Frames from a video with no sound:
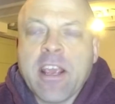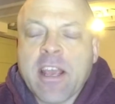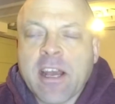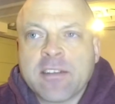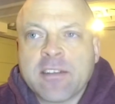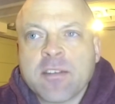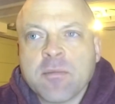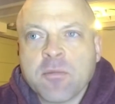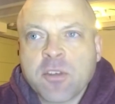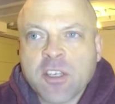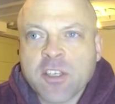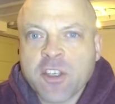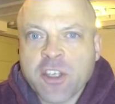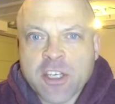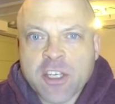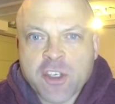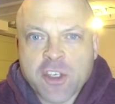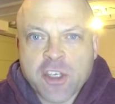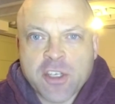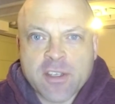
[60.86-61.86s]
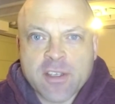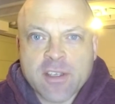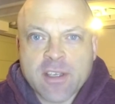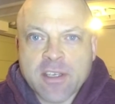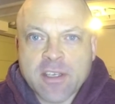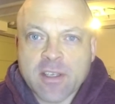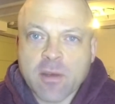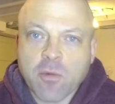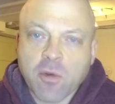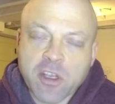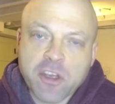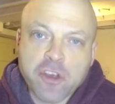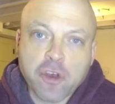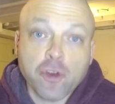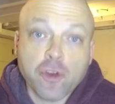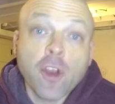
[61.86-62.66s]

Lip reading: had some suggestions. He said, well, you'll